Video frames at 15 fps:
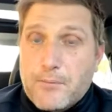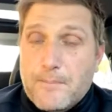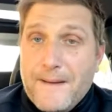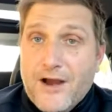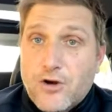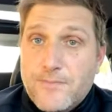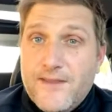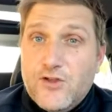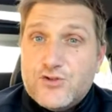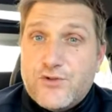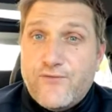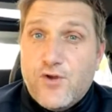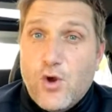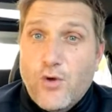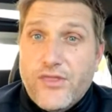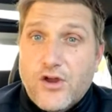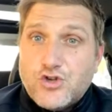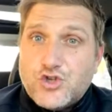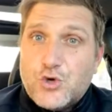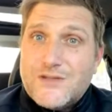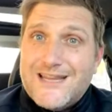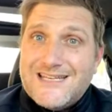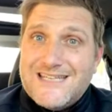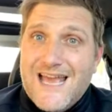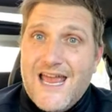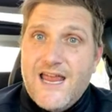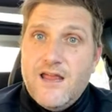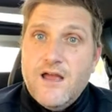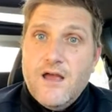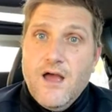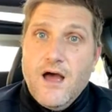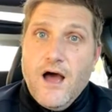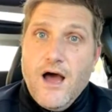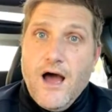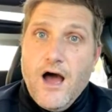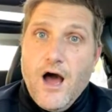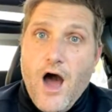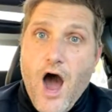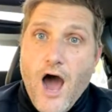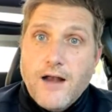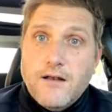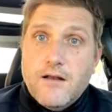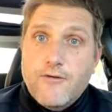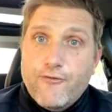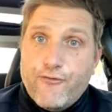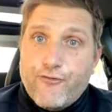prepared meals if you go there during the day, hot,